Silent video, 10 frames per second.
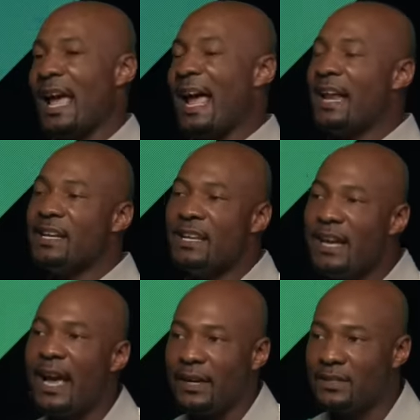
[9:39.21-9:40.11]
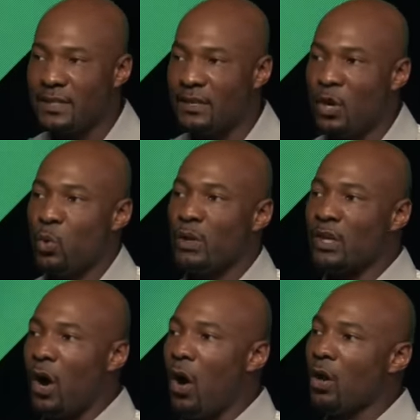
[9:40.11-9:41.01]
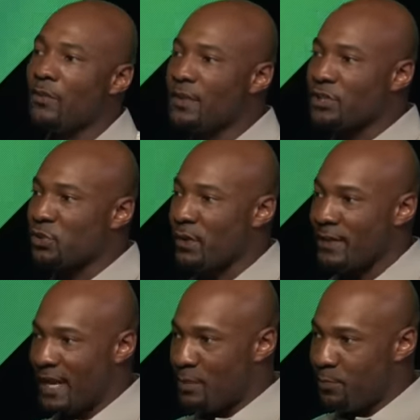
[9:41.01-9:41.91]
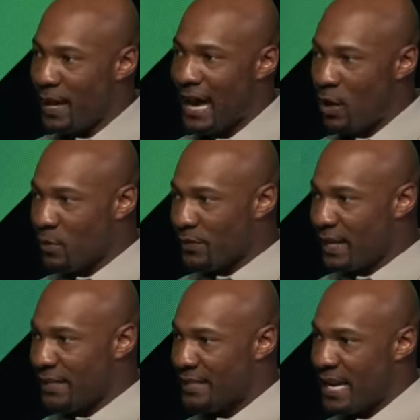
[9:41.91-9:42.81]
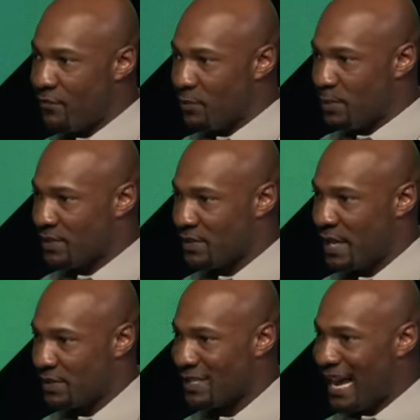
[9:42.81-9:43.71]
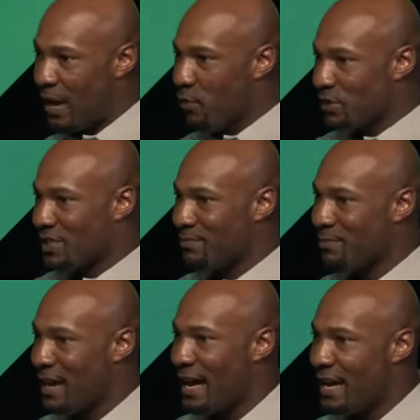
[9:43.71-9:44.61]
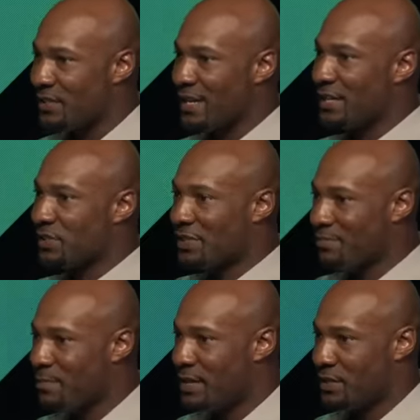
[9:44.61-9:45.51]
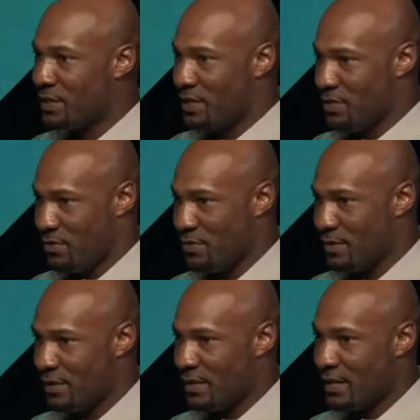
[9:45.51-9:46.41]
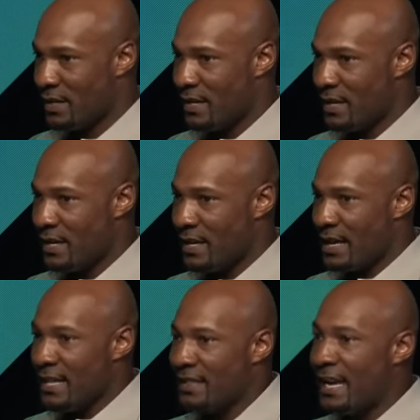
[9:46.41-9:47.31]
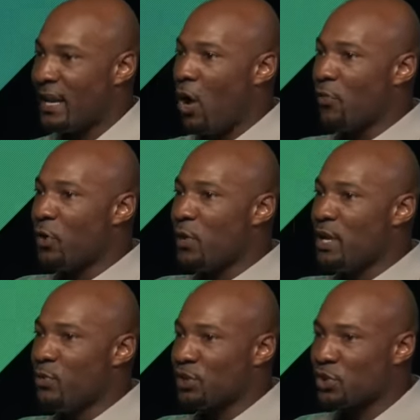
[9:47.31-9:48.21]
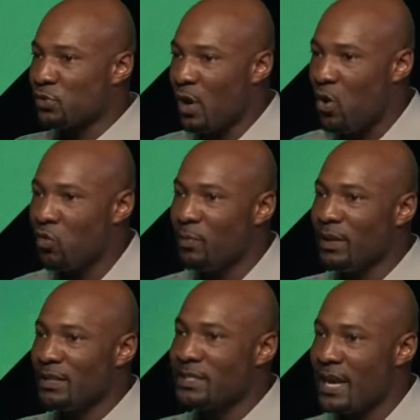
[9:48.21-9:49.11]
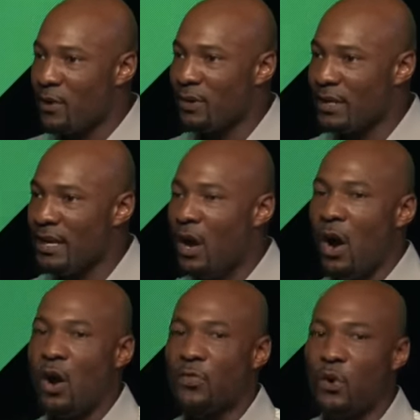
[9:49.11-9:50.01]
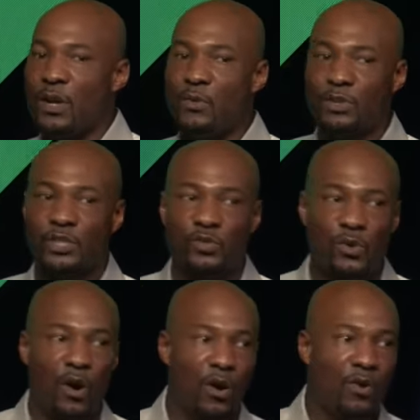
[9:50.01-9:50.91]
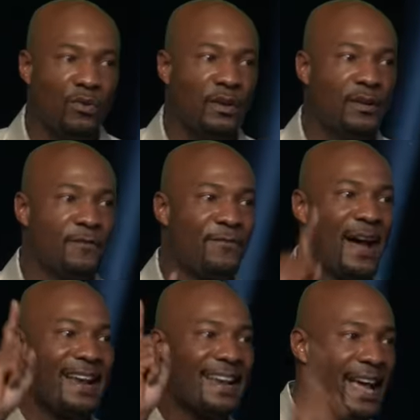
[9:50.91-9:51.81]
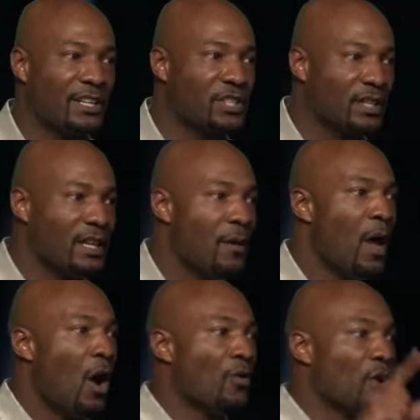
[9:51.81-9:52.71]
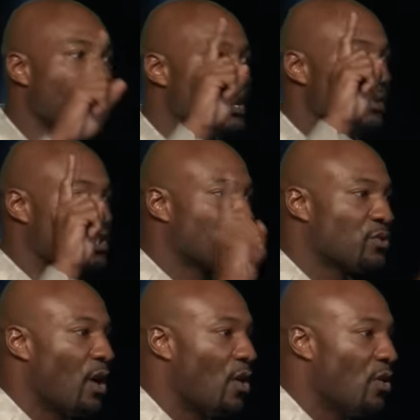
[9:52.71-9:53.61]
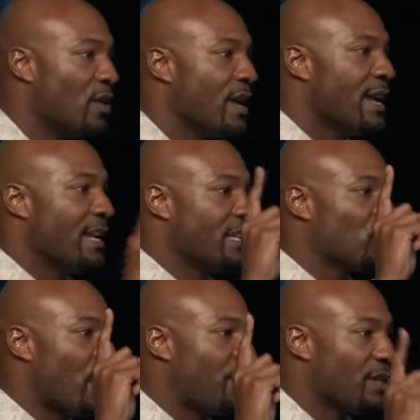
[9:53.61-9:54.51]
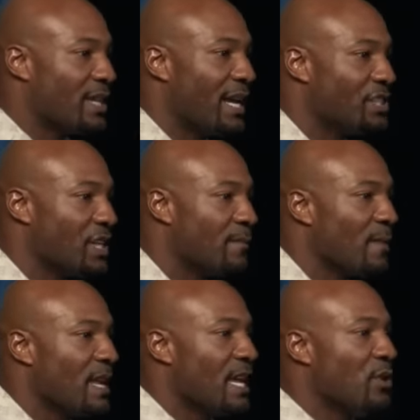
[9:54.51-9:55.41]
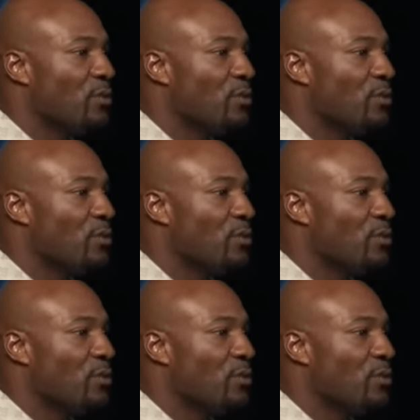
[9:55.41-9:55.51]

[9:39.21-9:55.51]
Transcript: And yet, with all of the strength and power that David possessed, I would surmise and submit to you that although he was strong militarily, although he was strong financially, although he was strong in his reputation, he